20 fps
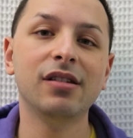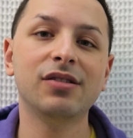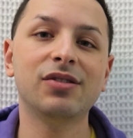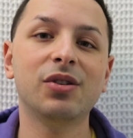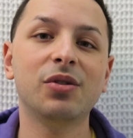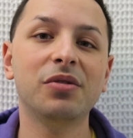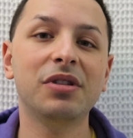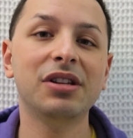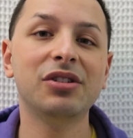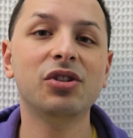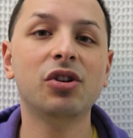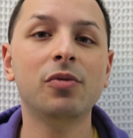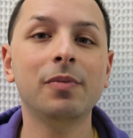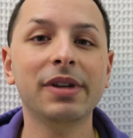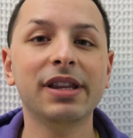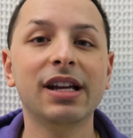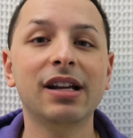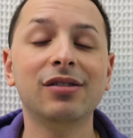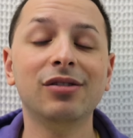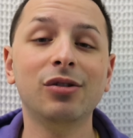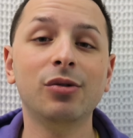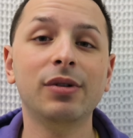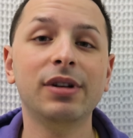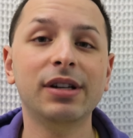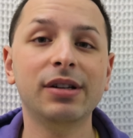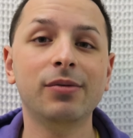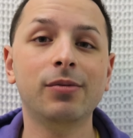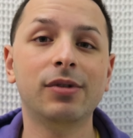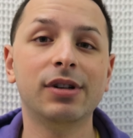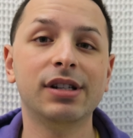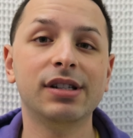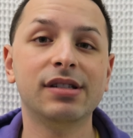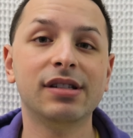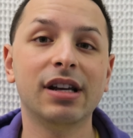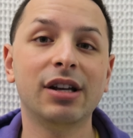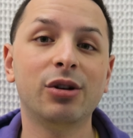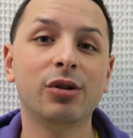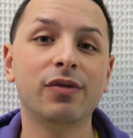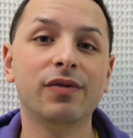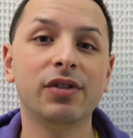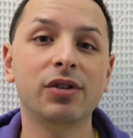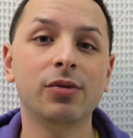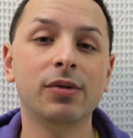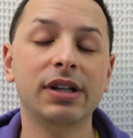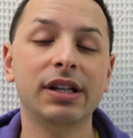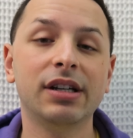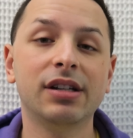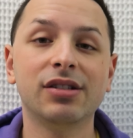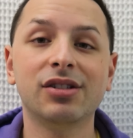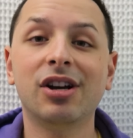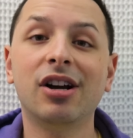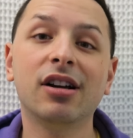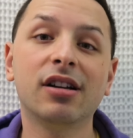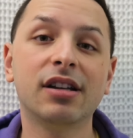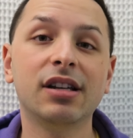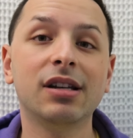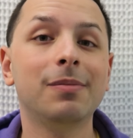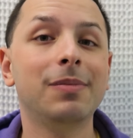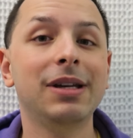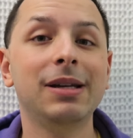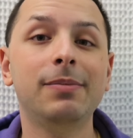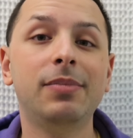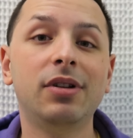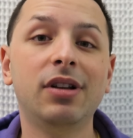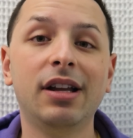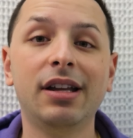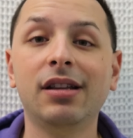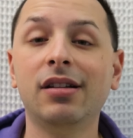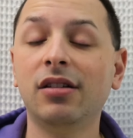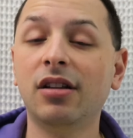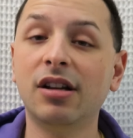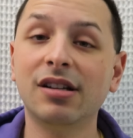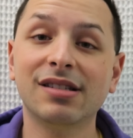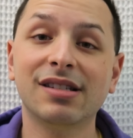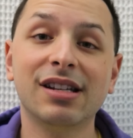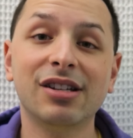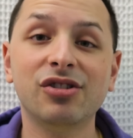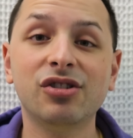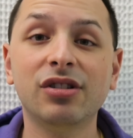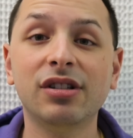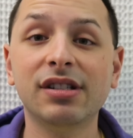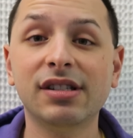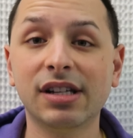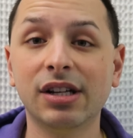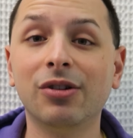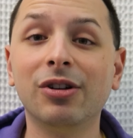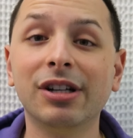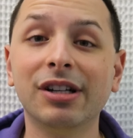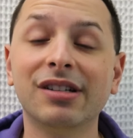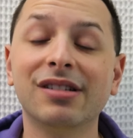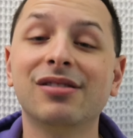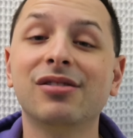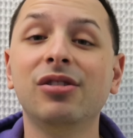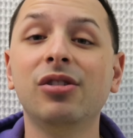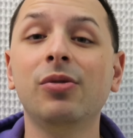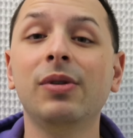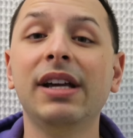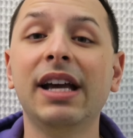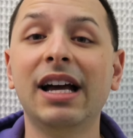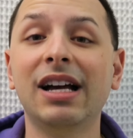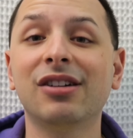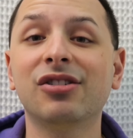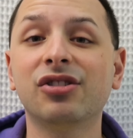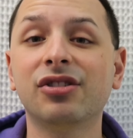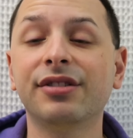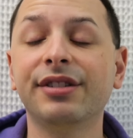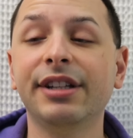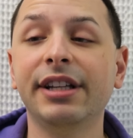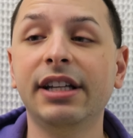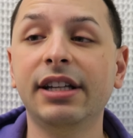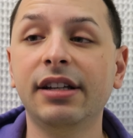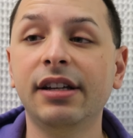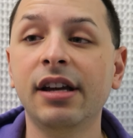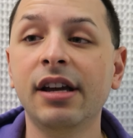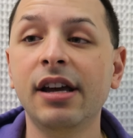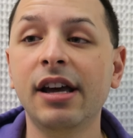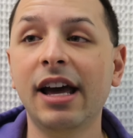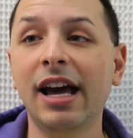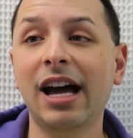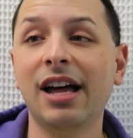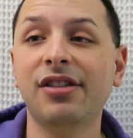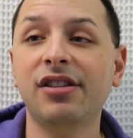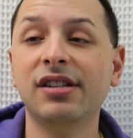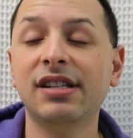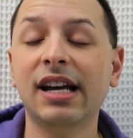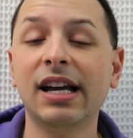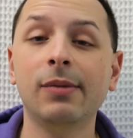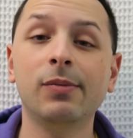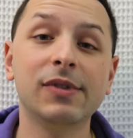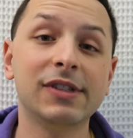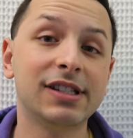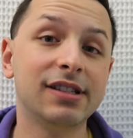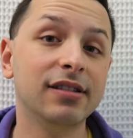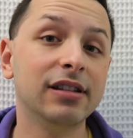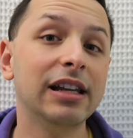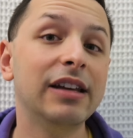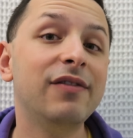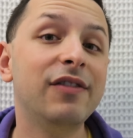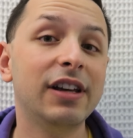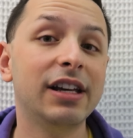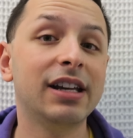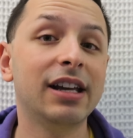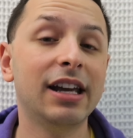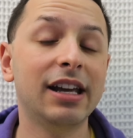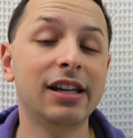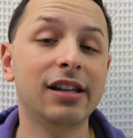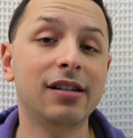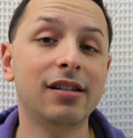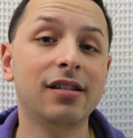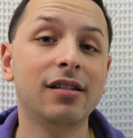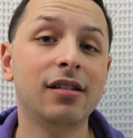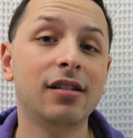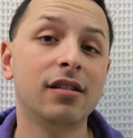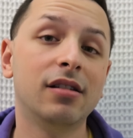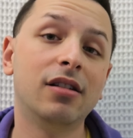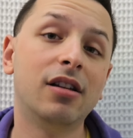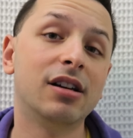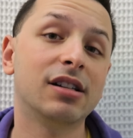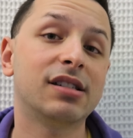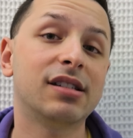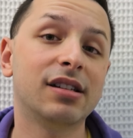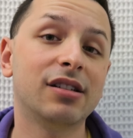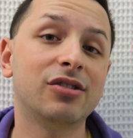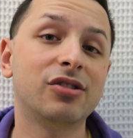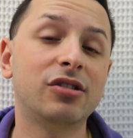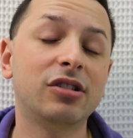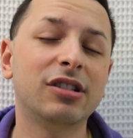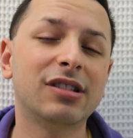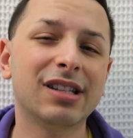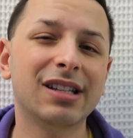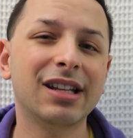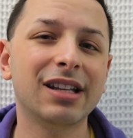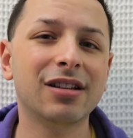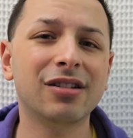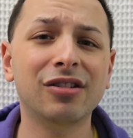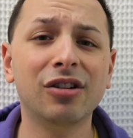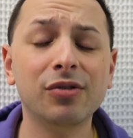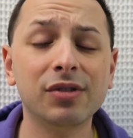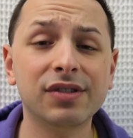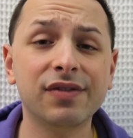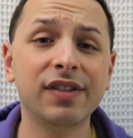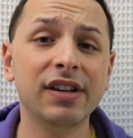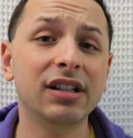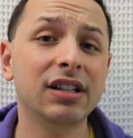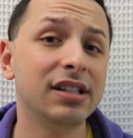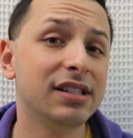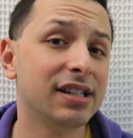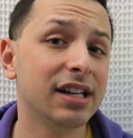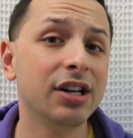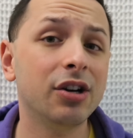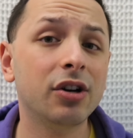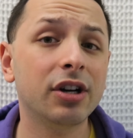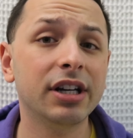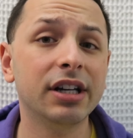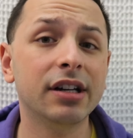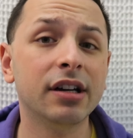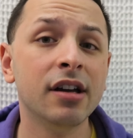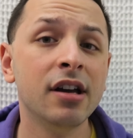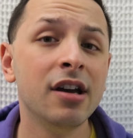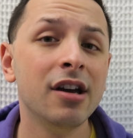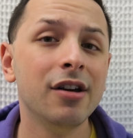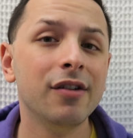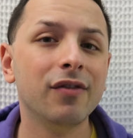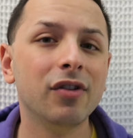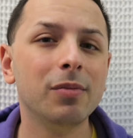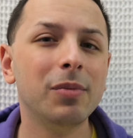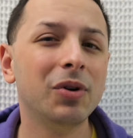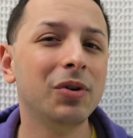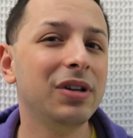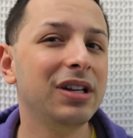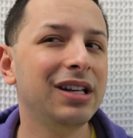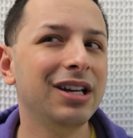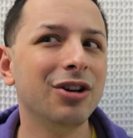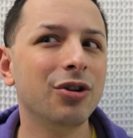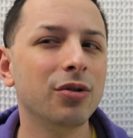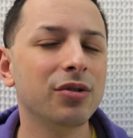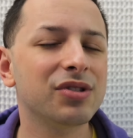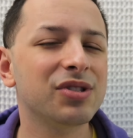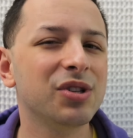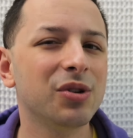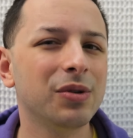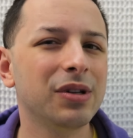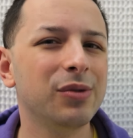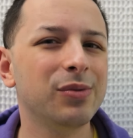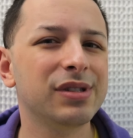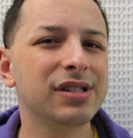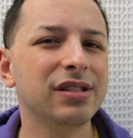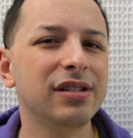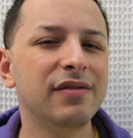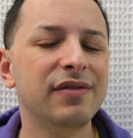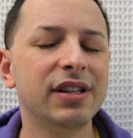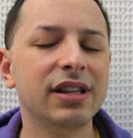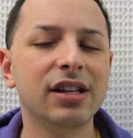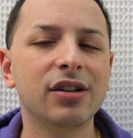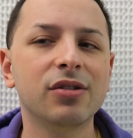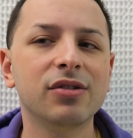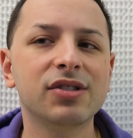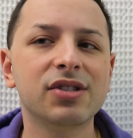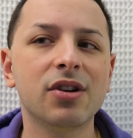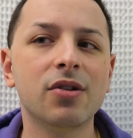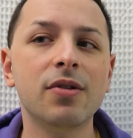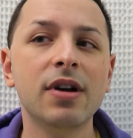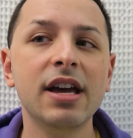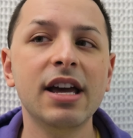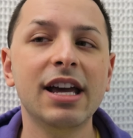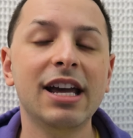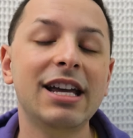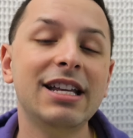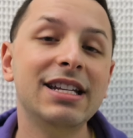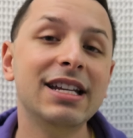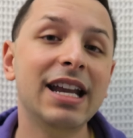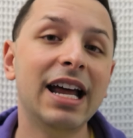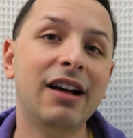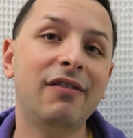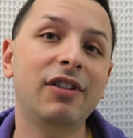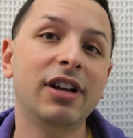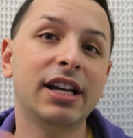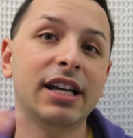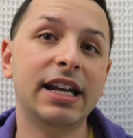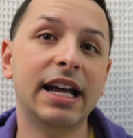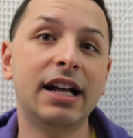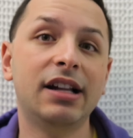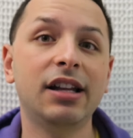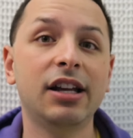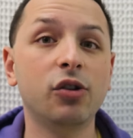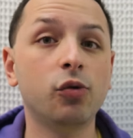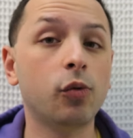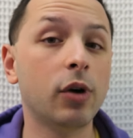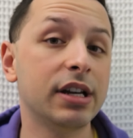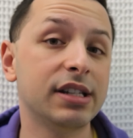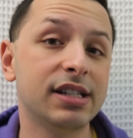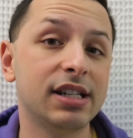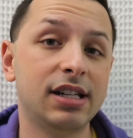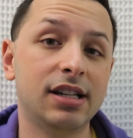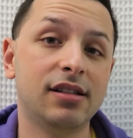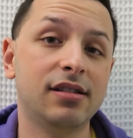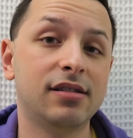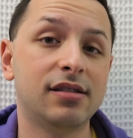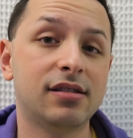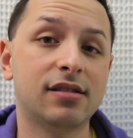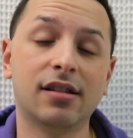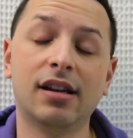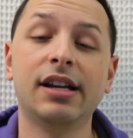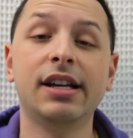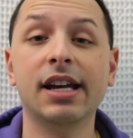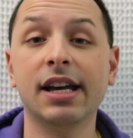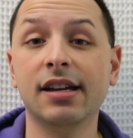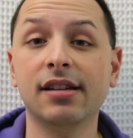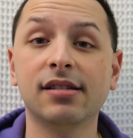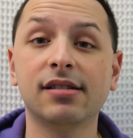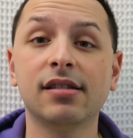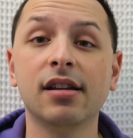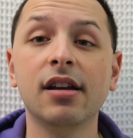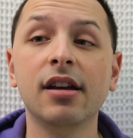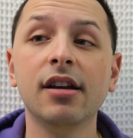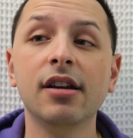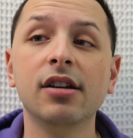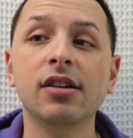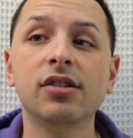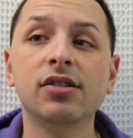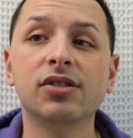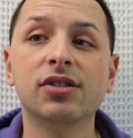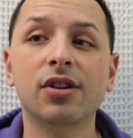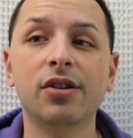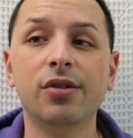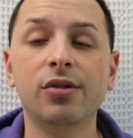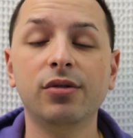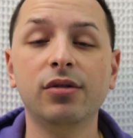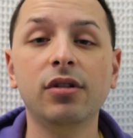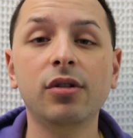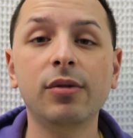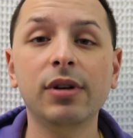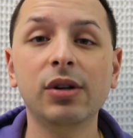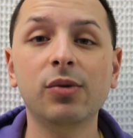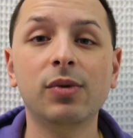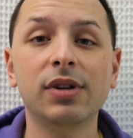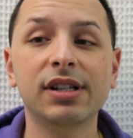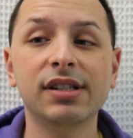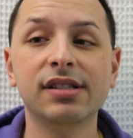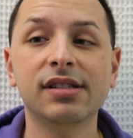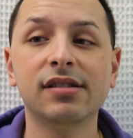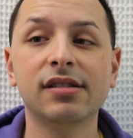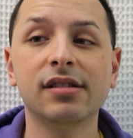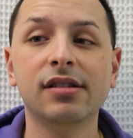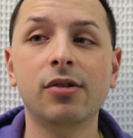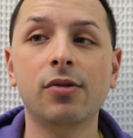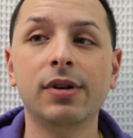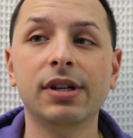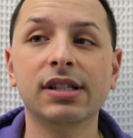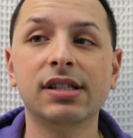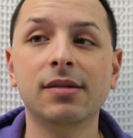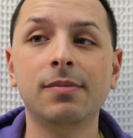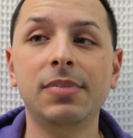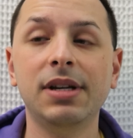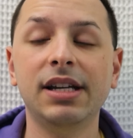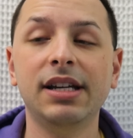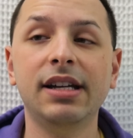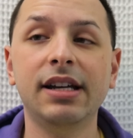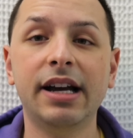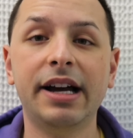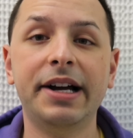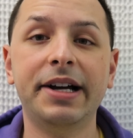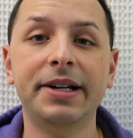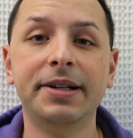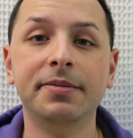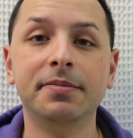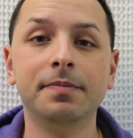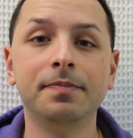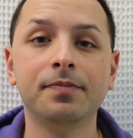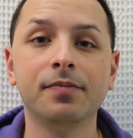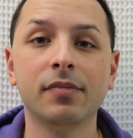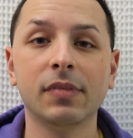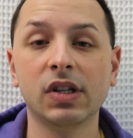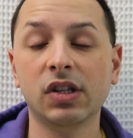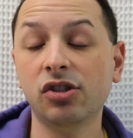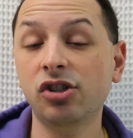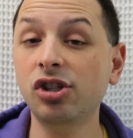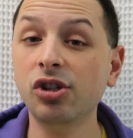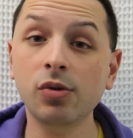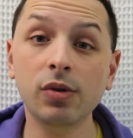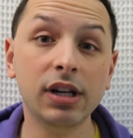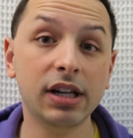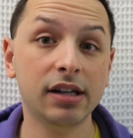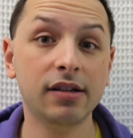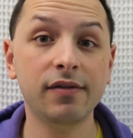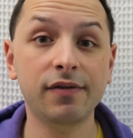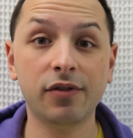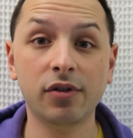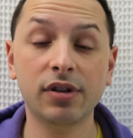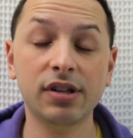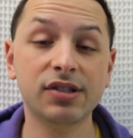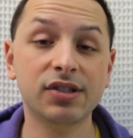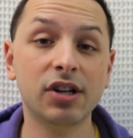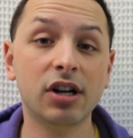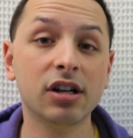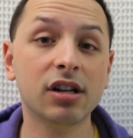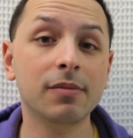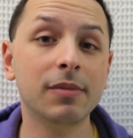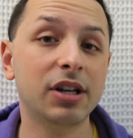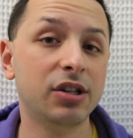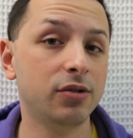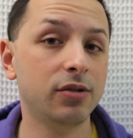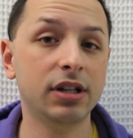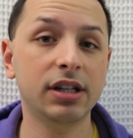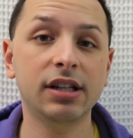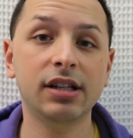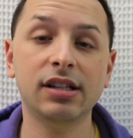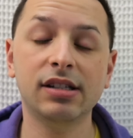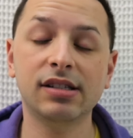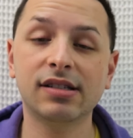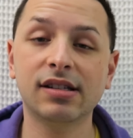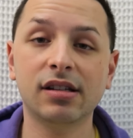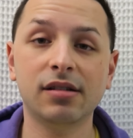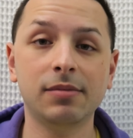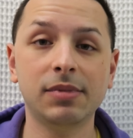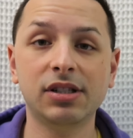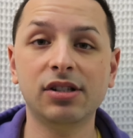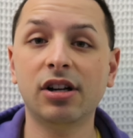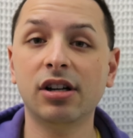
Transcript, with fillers: So they told me that Louis was interviewing and talking to people in the Los Angeles area because Louis actually at the time was living in Los Angeles in like the Los Feliz area for about a year or so. He was living there, so he did have like an LA residence, I guess. So Louis was going to be um, shooting for this documentary, and he's going to be